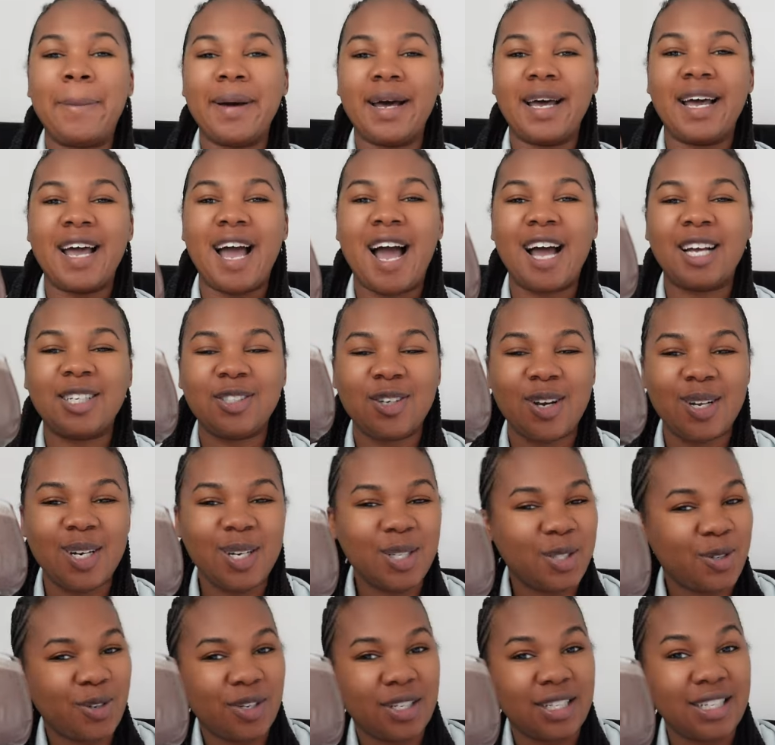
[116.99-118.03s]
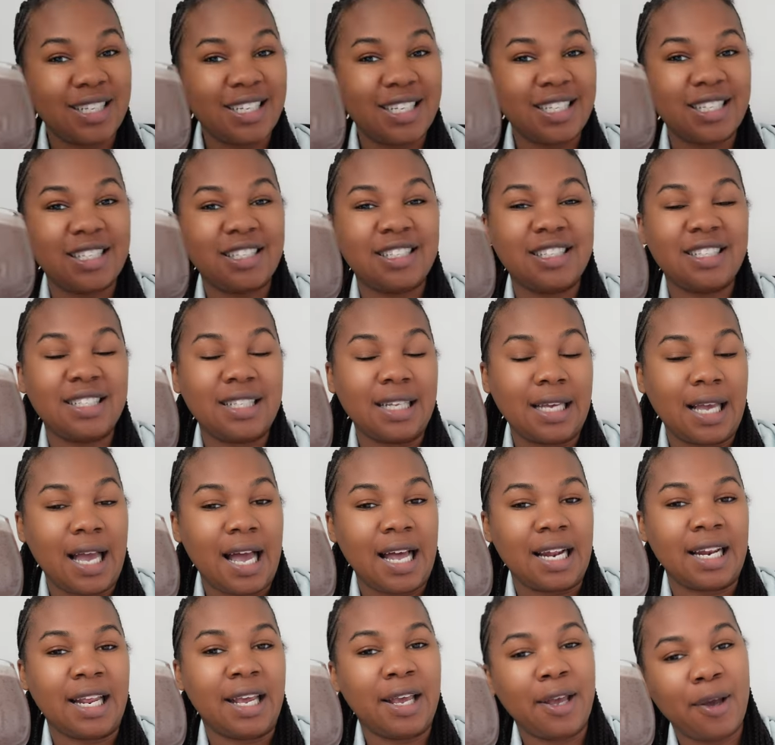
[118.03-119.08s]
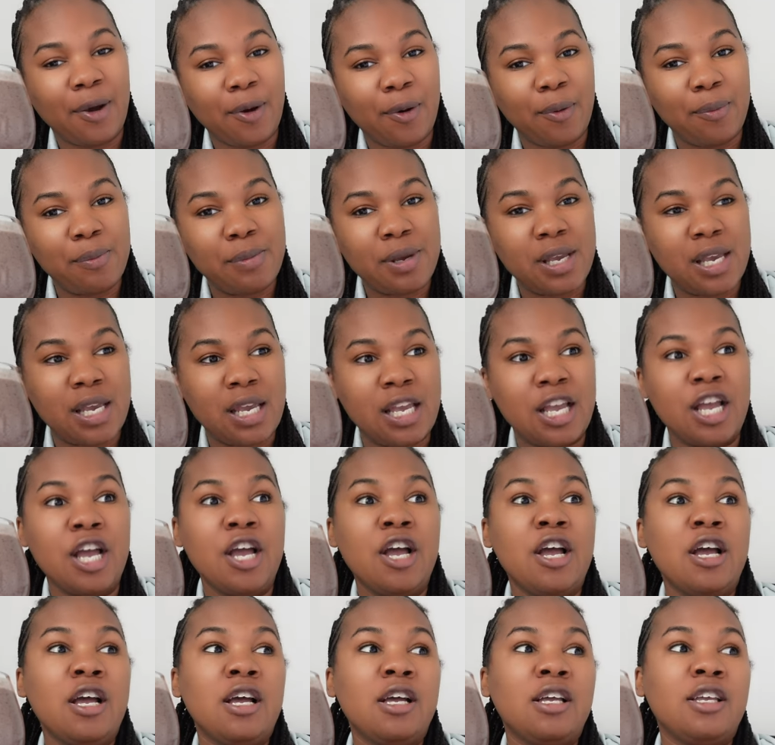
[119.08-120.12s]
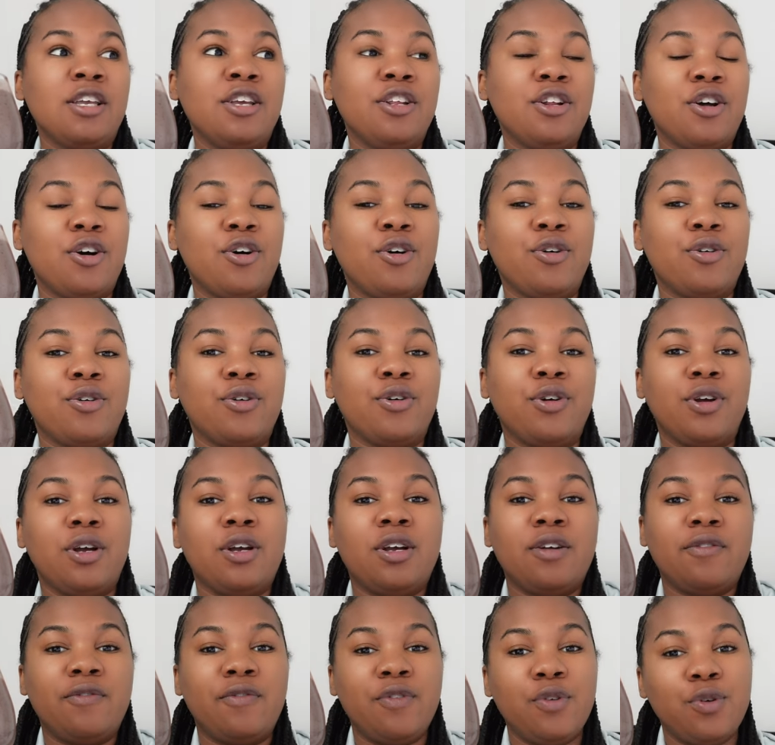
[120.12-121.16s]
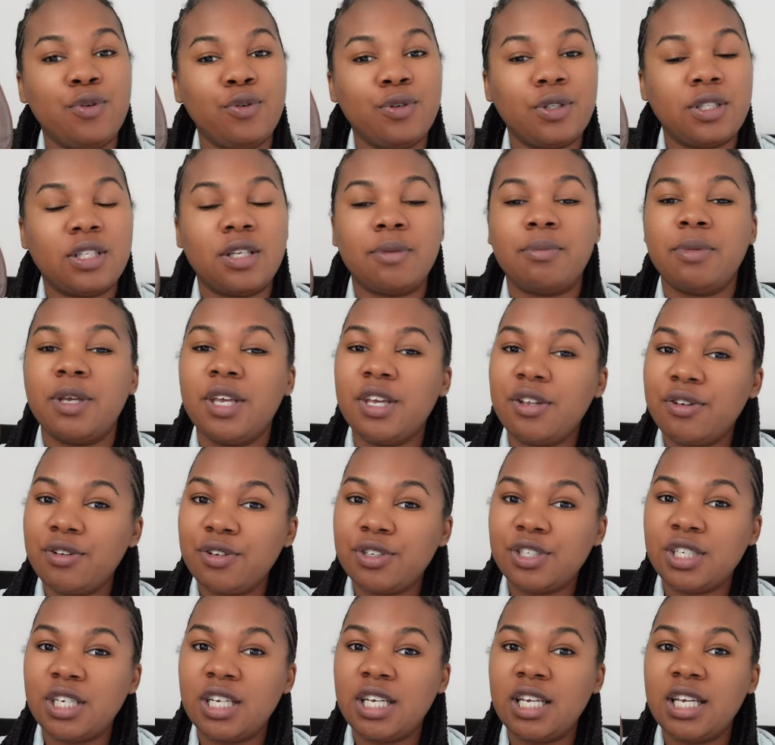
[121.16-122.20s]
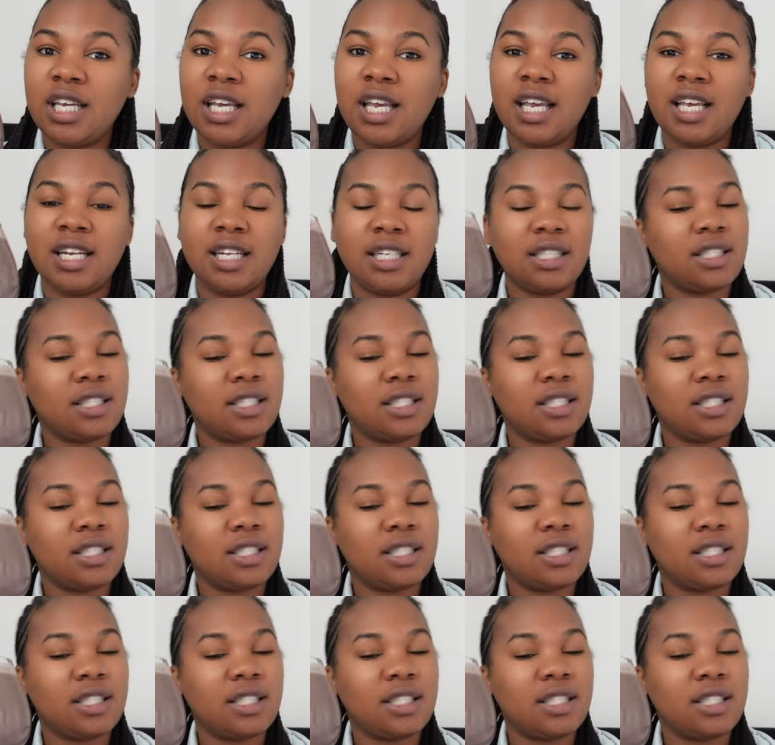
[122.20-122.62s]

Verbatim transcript: but i try to drink these just to kind of help me you know, Fuel some energy and